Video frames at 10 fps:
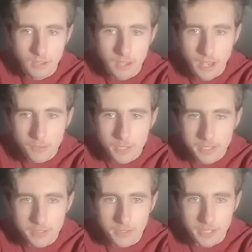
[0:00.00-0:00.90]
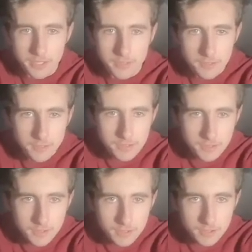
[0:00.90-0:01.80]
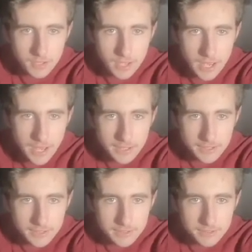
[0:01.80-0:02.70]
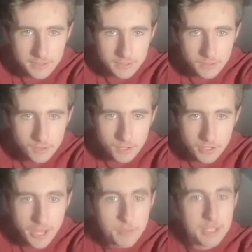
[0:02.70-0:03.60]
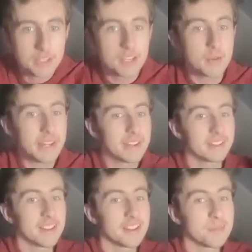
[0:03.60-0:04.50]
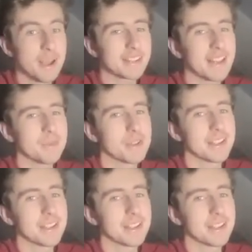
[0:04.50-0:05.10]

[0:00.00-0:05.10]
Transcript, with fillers: how do I... Okay. Alex. Okay, we can we can inspect element